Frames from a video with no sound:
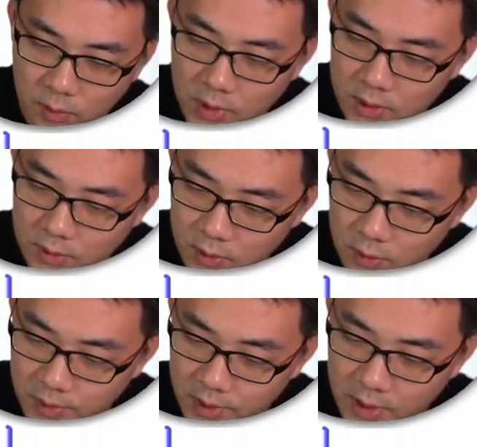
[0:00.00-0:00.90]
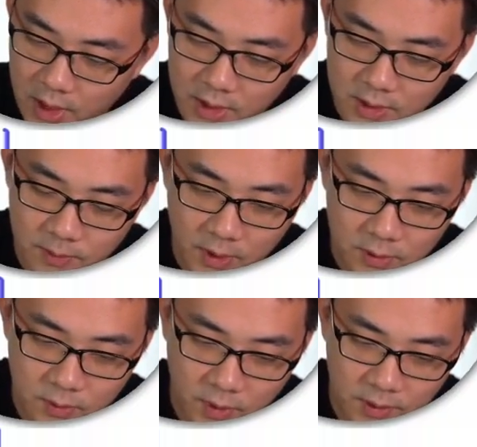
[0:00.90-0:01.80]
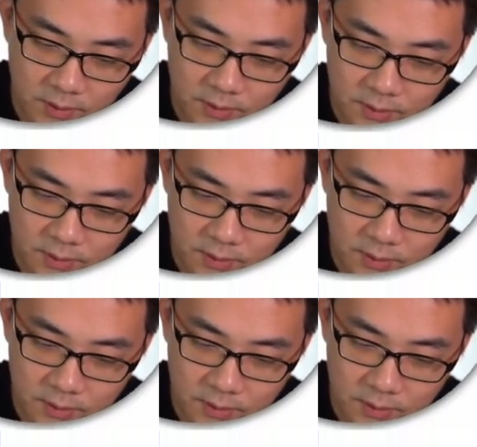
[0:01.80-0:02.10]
oblique asymptote will be x plus 1,